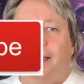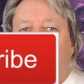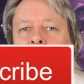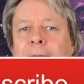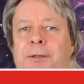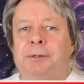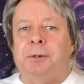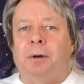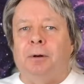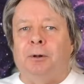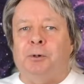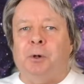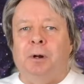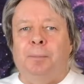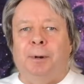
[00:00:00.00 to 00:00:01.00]
hates Donald
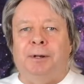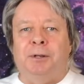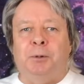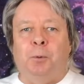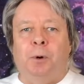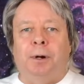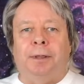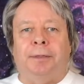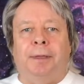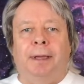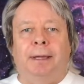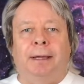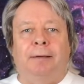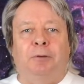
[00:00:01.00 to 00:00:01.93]
Trump, I just want to thank